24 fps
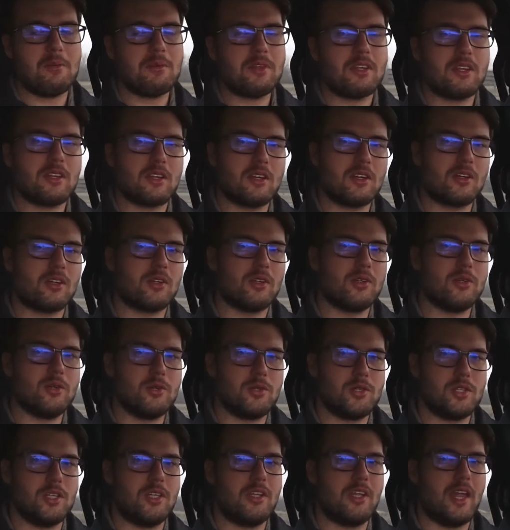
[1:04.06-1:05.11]
to the
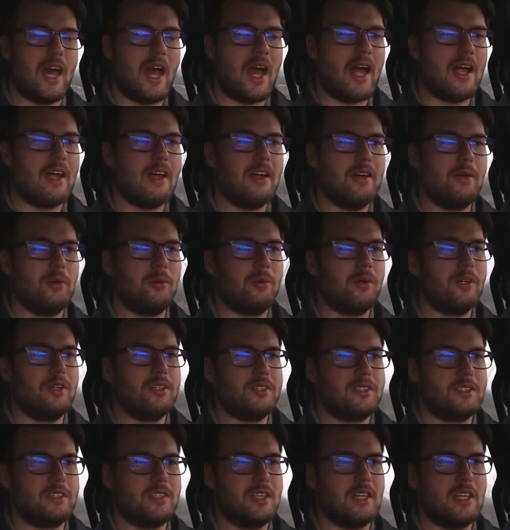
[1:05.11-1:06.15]
conclusion that it
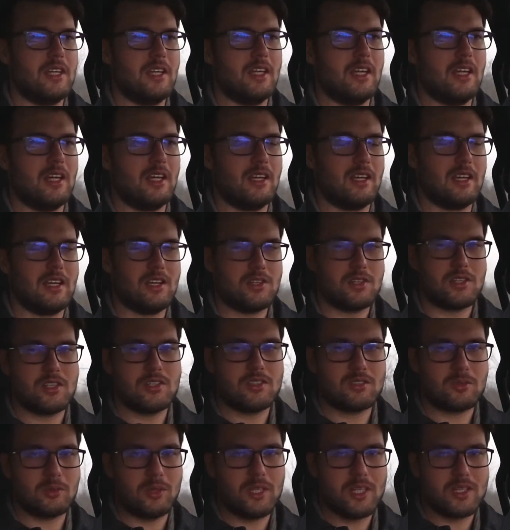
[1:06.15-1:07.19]
was the ignition
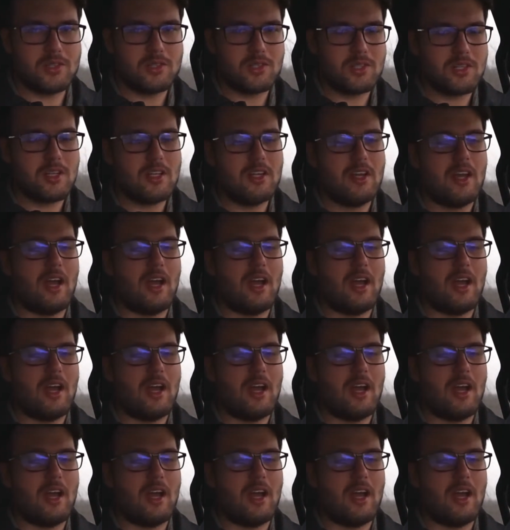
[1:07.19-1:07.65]
switch,